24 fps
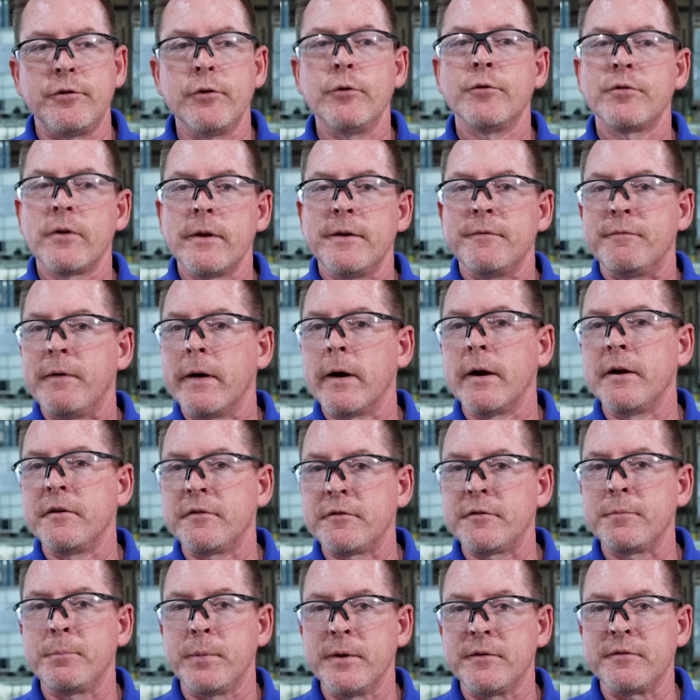usually very
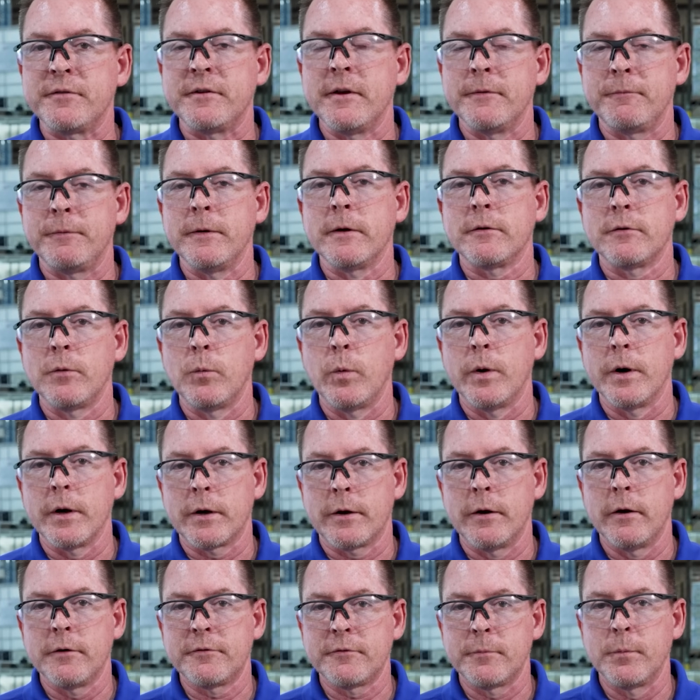specific to what a
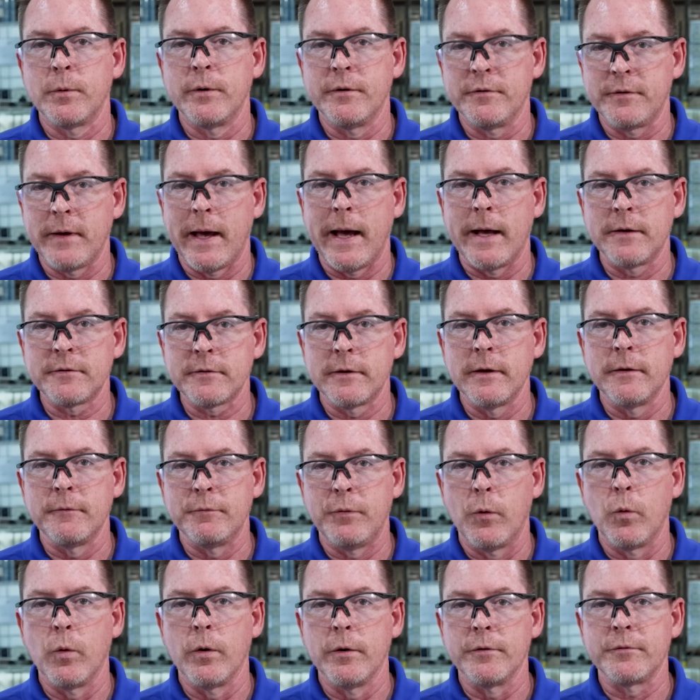customer is asking
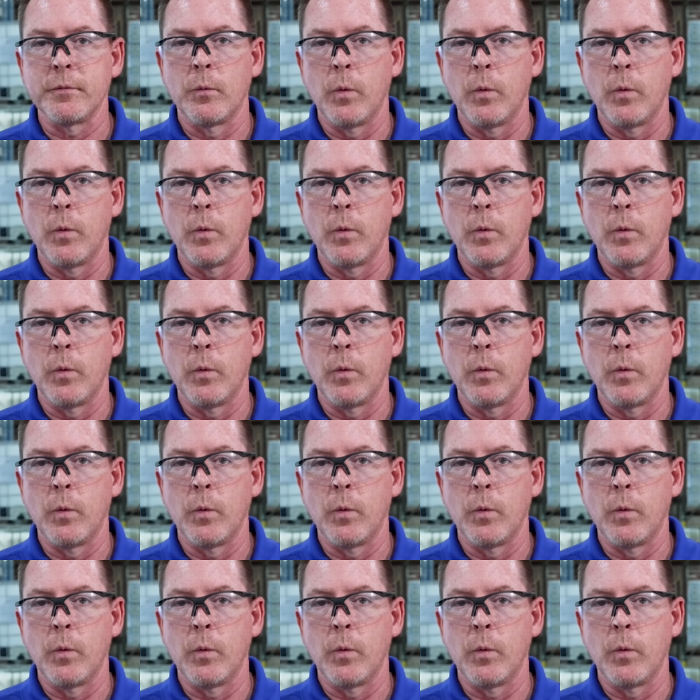for as